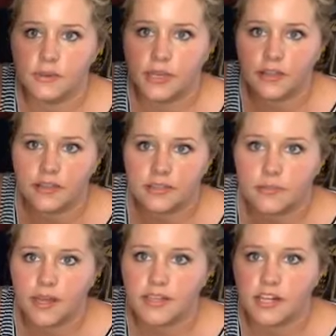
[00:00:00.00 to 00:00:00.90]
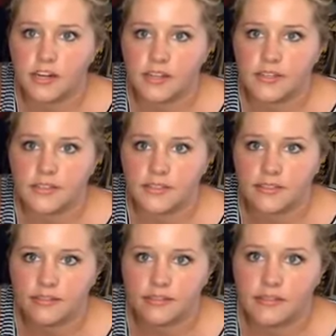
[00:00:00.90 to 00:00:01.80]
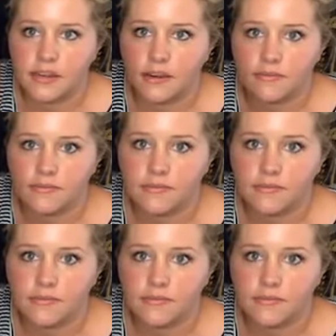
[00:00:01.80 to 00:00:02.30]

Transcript: doing it this way, turn it, you know,